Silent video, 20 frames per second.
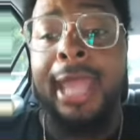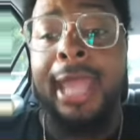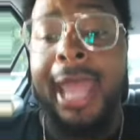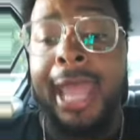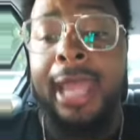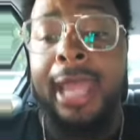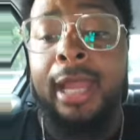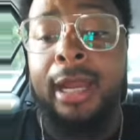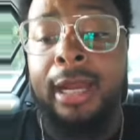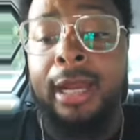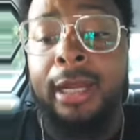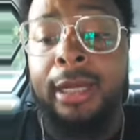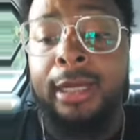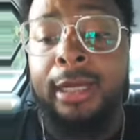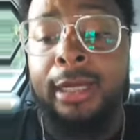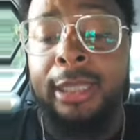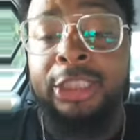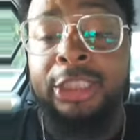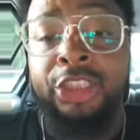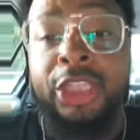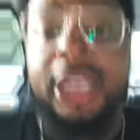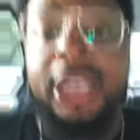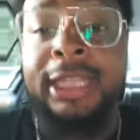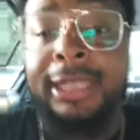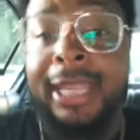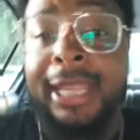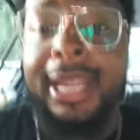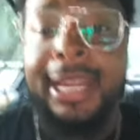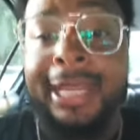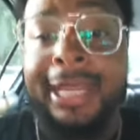a G
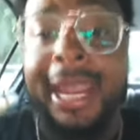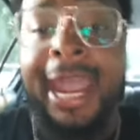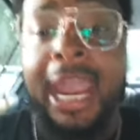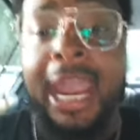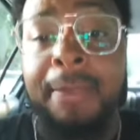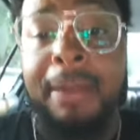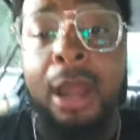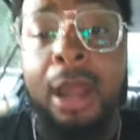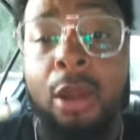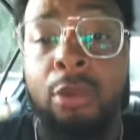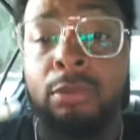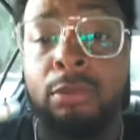thing came out,